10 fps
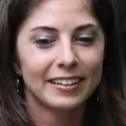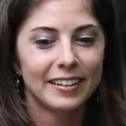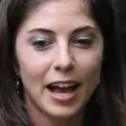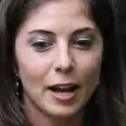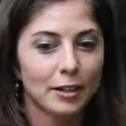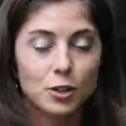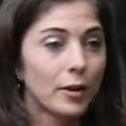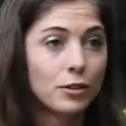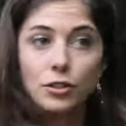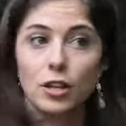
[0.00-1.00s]
yeah,
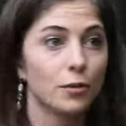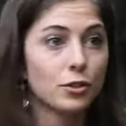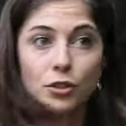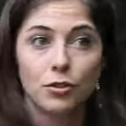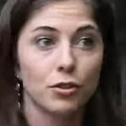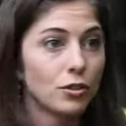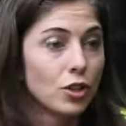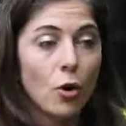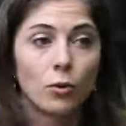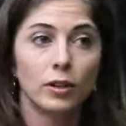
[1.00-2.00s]
surround yourself with truth.
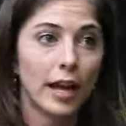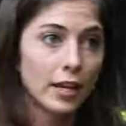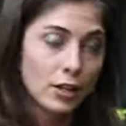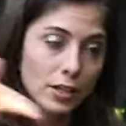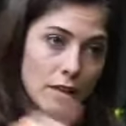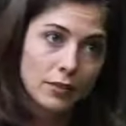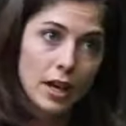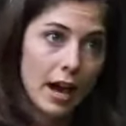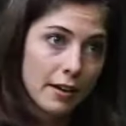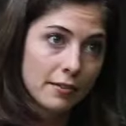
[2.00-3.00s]
Don't let yourself
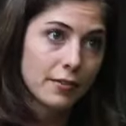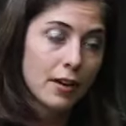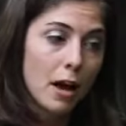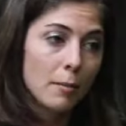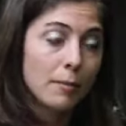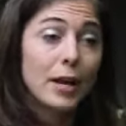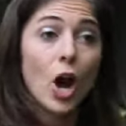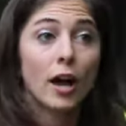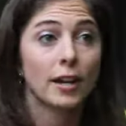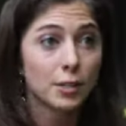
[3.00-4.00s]
dive. Be
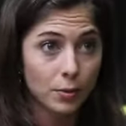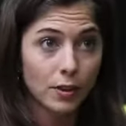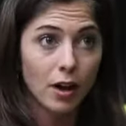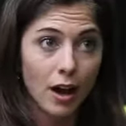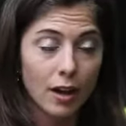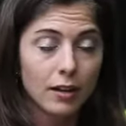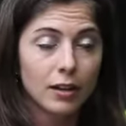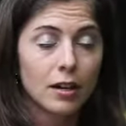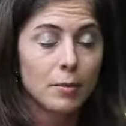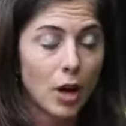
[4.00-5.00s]
honest with God.
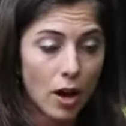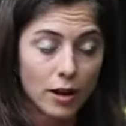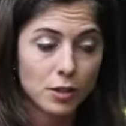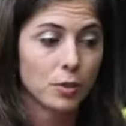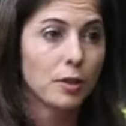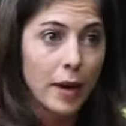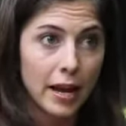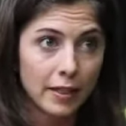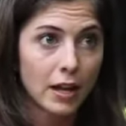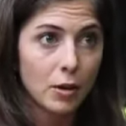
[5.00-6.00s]
Be honest with the
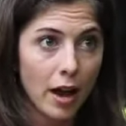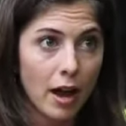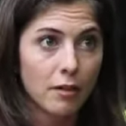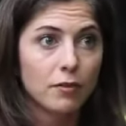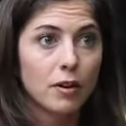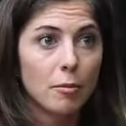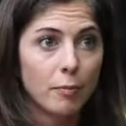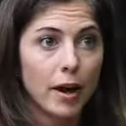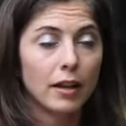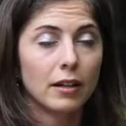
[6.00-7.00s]
pain that you have.
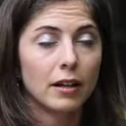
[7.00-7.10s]
But